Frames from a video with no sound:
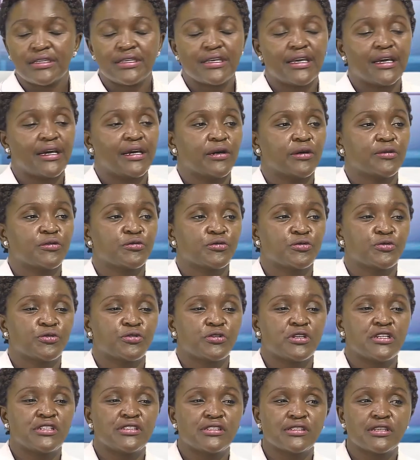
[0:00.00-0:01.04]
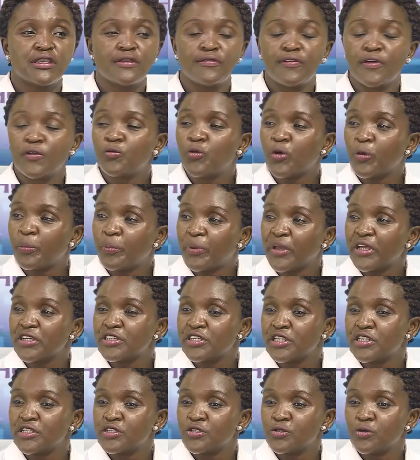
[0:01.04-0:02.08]
Yeah, it's given for
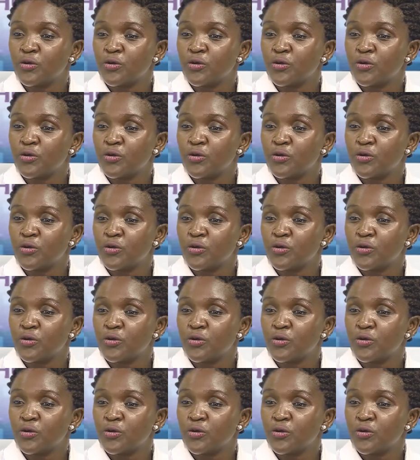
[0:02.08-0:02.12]
patients